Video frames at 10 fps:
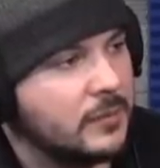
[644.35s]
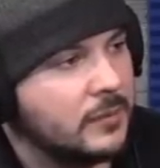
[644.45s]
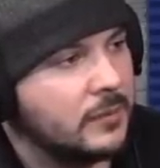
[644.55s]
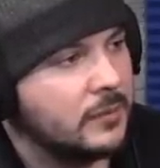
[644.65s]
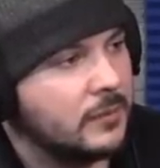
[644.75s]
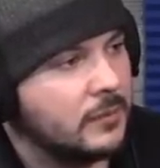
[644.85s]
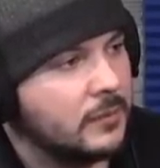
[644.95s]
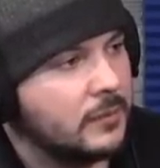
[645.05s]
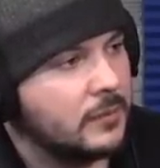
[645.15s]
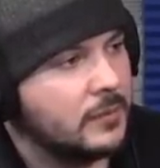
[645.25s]
Way too
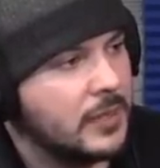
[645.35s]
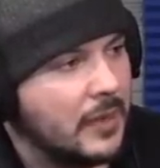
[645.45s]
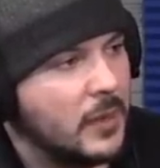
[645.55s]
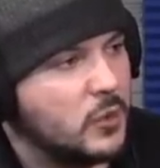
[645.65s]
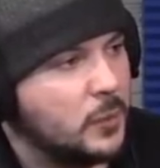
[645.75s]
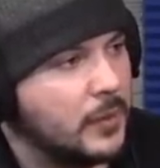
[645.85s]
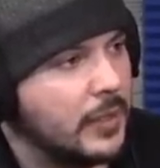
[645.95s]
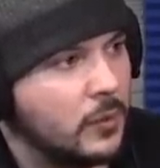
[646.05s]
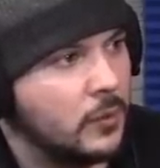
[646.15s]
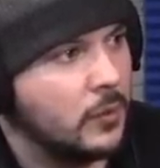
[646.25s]
many people. Yeah, they would just be
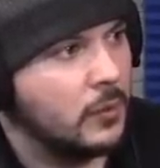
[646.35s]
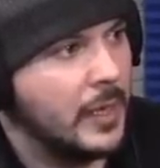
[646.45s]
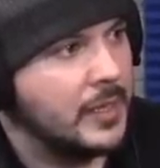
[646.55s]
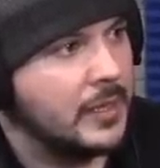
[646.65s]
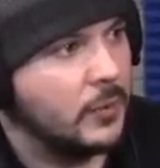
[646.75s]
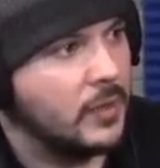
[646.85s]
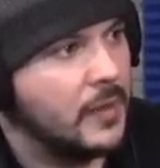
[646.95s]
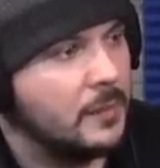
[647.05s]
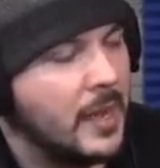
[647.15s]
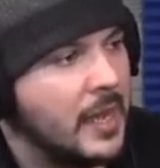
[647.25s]
like, "Ooh, I can get rid of
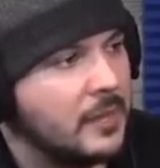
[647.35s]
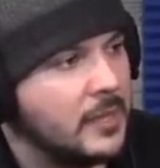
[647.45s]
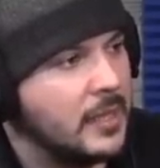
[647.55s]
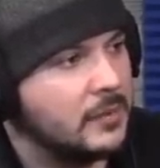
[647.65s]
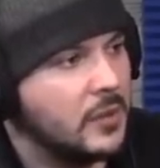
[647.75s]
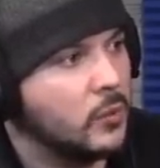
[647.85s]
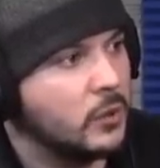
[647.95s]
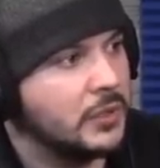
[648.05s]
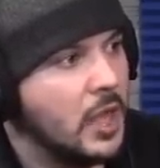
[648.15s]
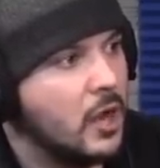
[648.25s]
that my enemy, and no one
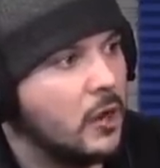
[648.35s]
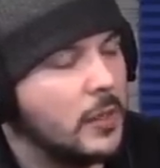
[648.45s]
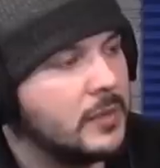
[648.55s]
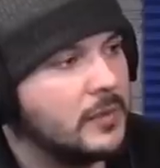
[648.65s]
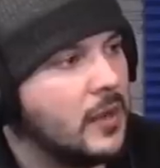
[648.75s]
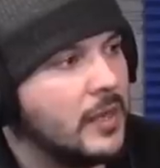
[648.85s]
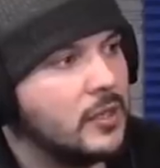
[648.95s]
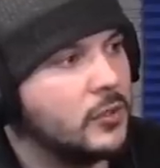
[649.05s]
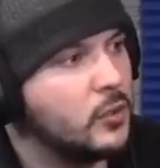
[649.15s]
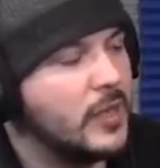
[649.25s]
will know, and I can
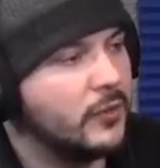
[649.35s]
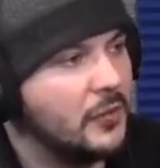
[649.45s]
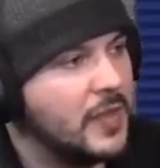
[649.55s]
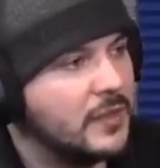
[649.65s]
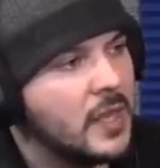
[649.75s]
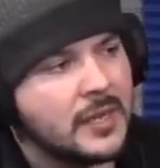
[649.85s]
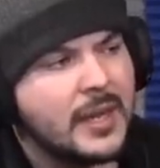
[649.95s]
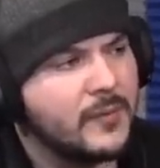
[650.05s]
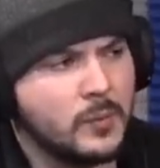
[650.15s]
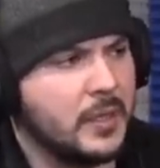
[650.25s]
go do evil things."
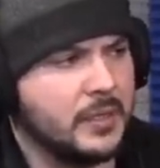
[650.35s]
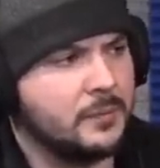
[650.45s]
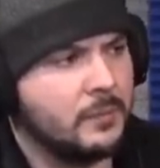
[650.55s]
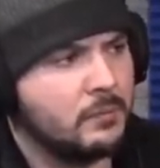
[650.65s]
Not everybody.